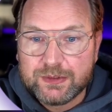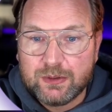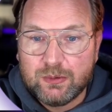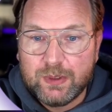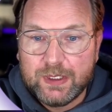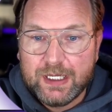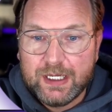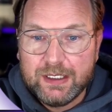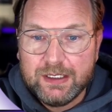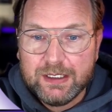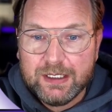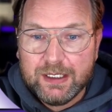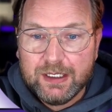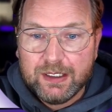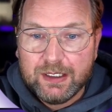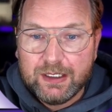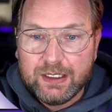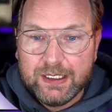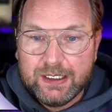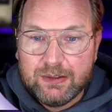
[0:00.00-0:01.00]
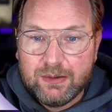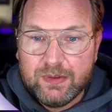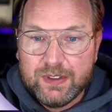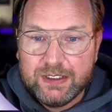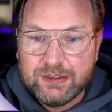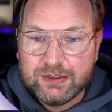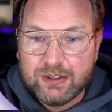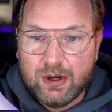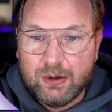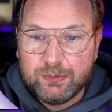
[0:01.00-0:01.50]
So when I click on
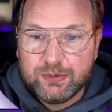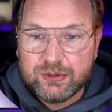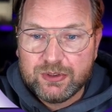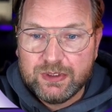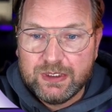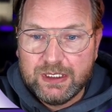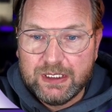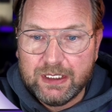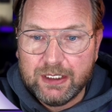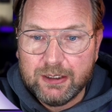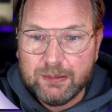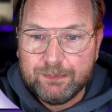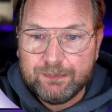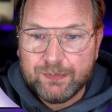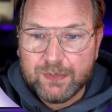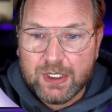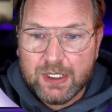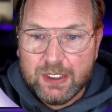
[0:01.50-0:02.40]
this option here,